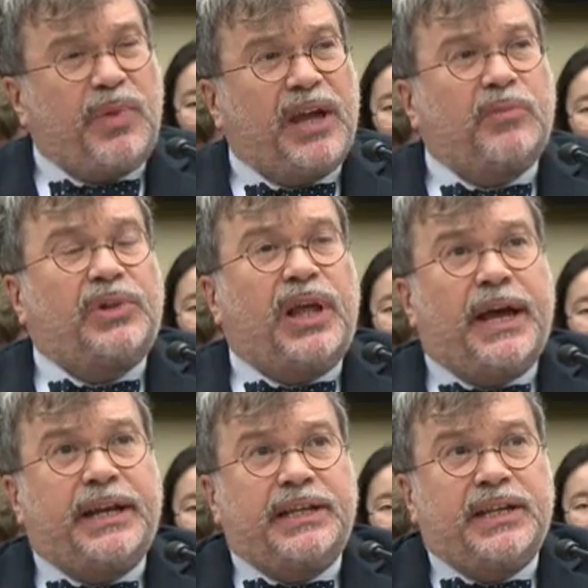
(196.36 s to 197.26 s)
bottom
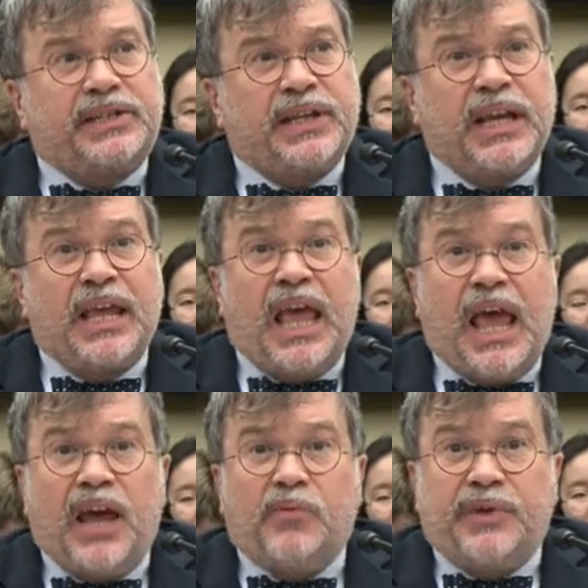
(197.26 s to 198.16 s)
line is,
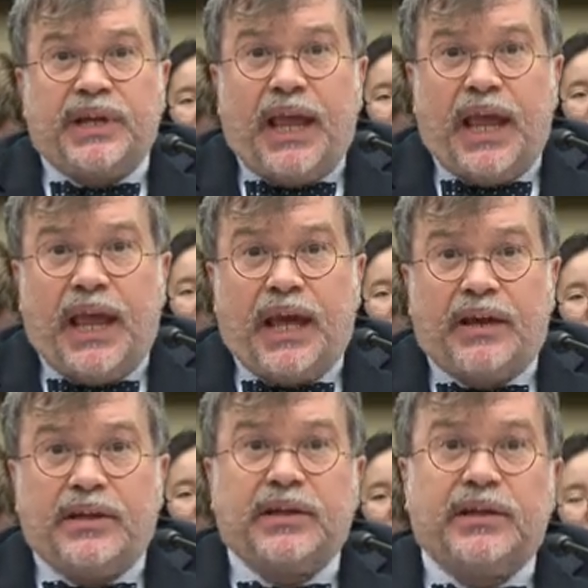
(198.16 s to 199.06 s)
had we had